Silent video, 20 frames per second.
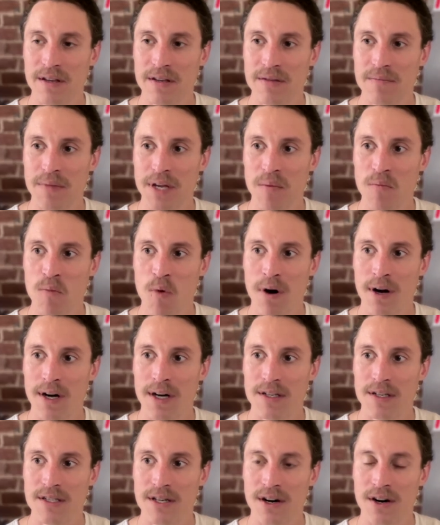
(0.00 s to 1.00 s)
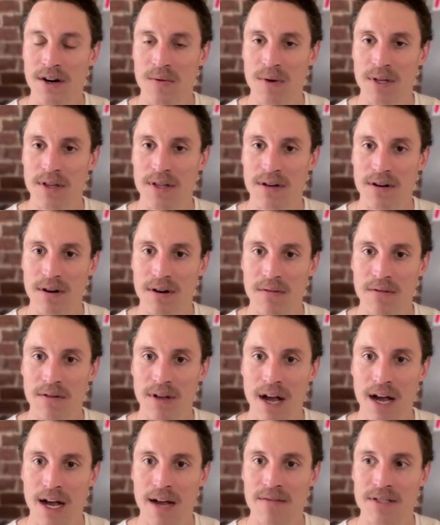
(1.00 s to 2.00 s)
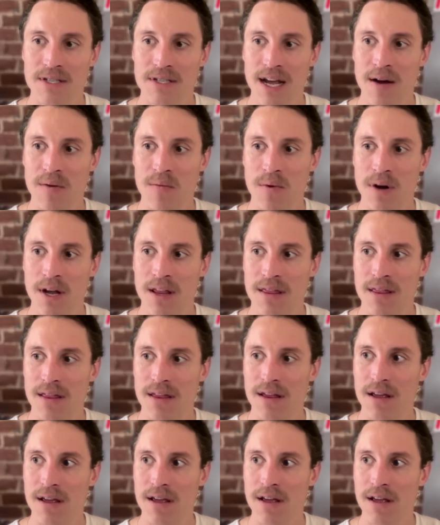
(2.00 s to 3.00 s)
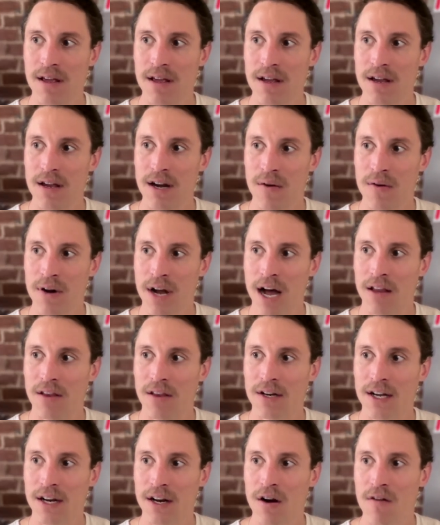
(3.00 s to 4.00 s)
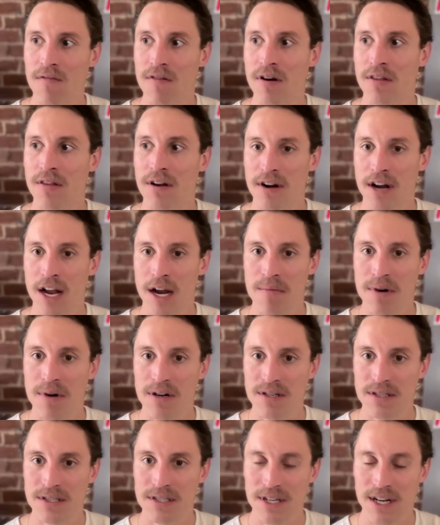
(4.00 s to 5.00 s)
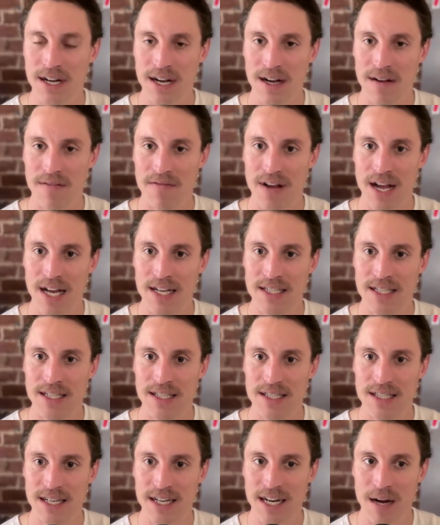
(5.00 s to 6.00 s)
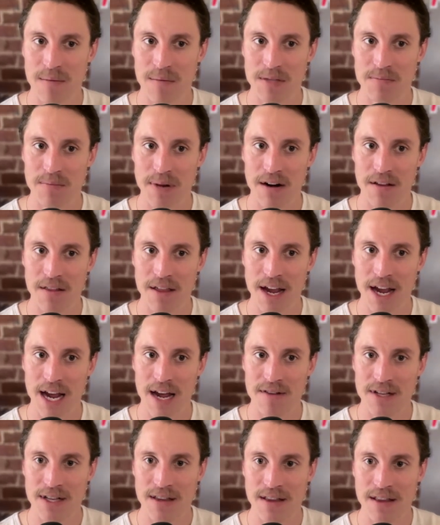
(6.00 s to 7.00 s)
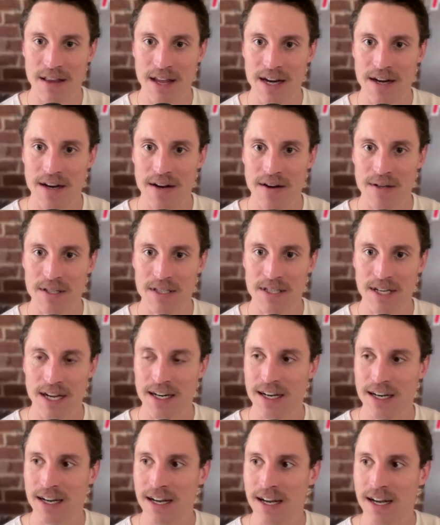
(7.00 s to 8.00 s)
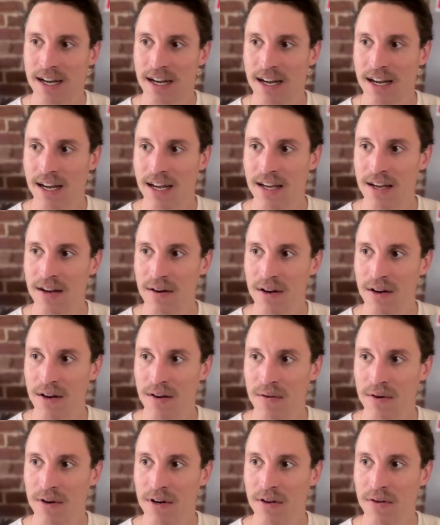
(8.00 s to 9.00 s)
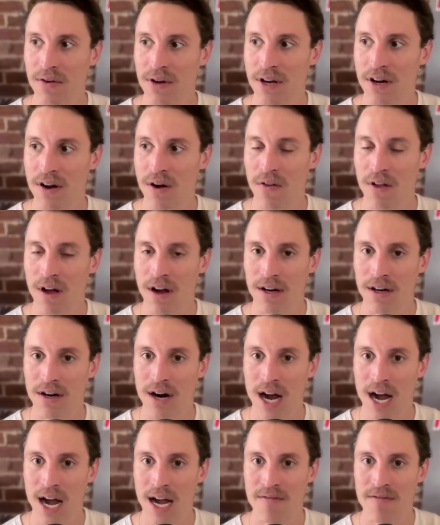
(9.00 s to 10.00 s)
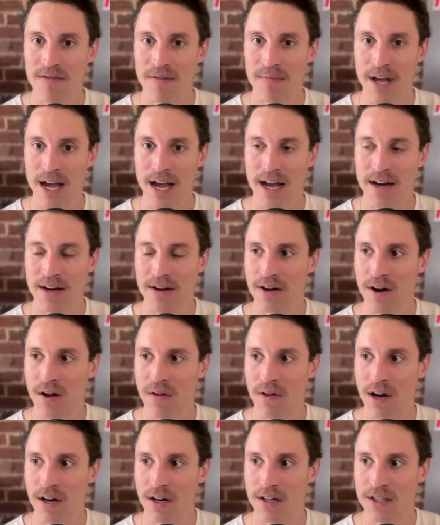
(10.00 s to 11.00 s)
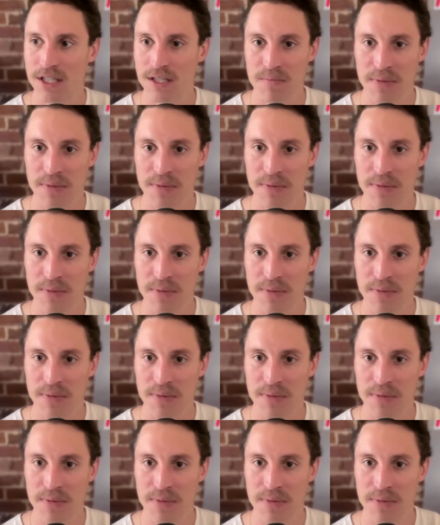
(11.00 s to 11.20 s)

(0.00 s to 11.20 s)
being more concerned with their own lives and with, not looking over their neighbor's fence and seeing how much better they have it than they do. It's like you can no longer hide from that. You can no longer just